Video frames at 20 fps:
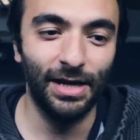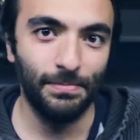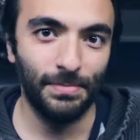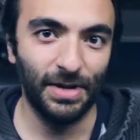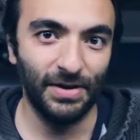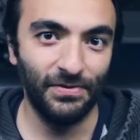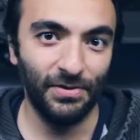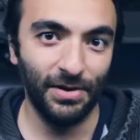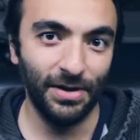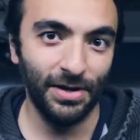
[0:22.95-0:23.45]

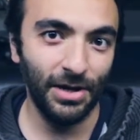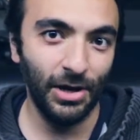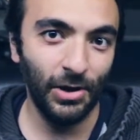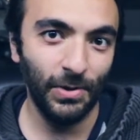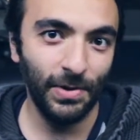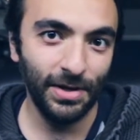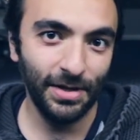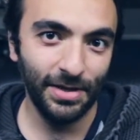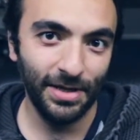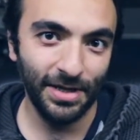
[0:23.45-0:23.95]
My friend
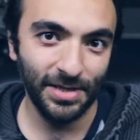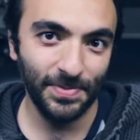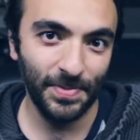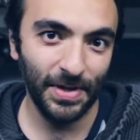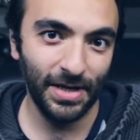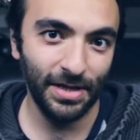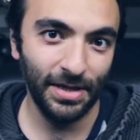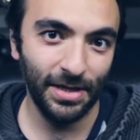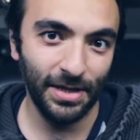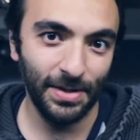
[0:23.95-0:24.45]
Noah, he's
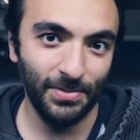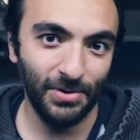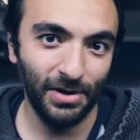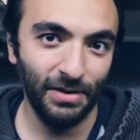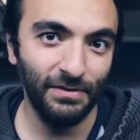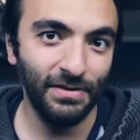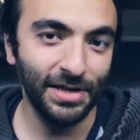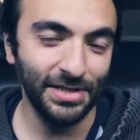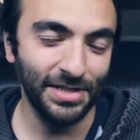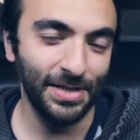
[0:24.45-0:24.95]
been in the
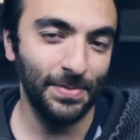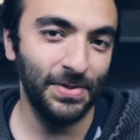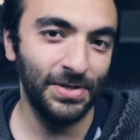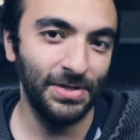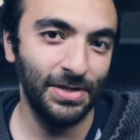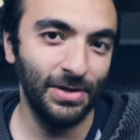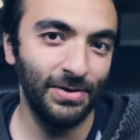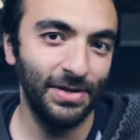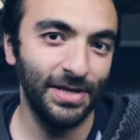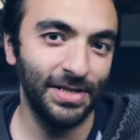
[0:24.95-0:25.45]
previous
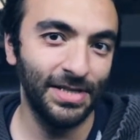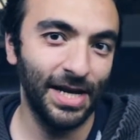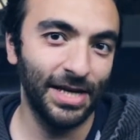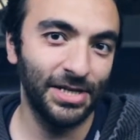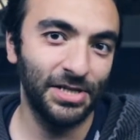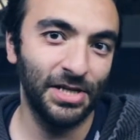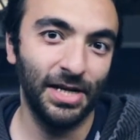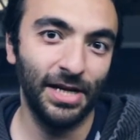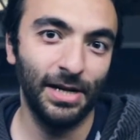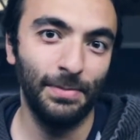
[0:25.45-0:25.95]
episode. He's
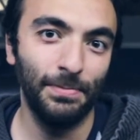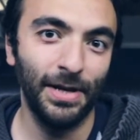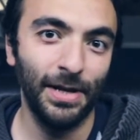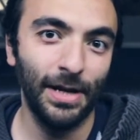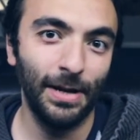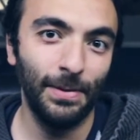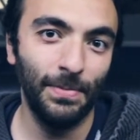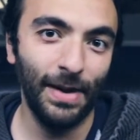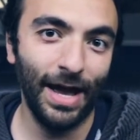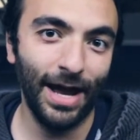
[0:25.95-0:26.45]
actually gonna meet
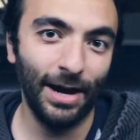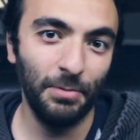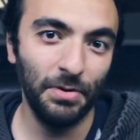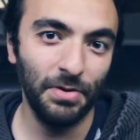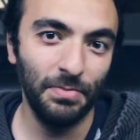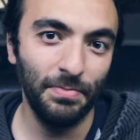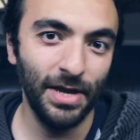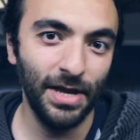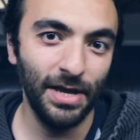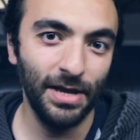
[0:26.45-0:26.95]
up back
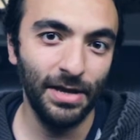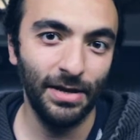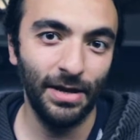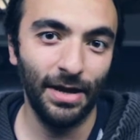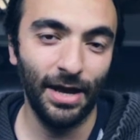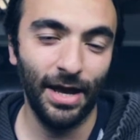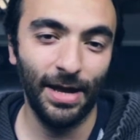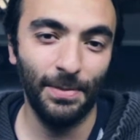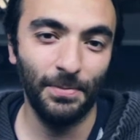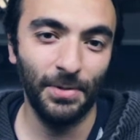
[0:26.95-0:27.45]
with me,
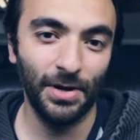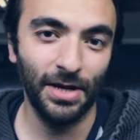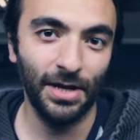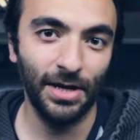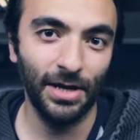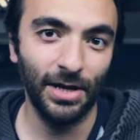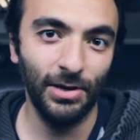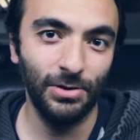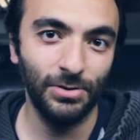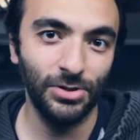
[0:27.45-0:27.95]
and we're gonna
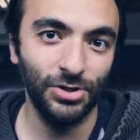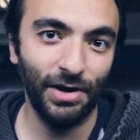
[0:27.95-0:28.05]
go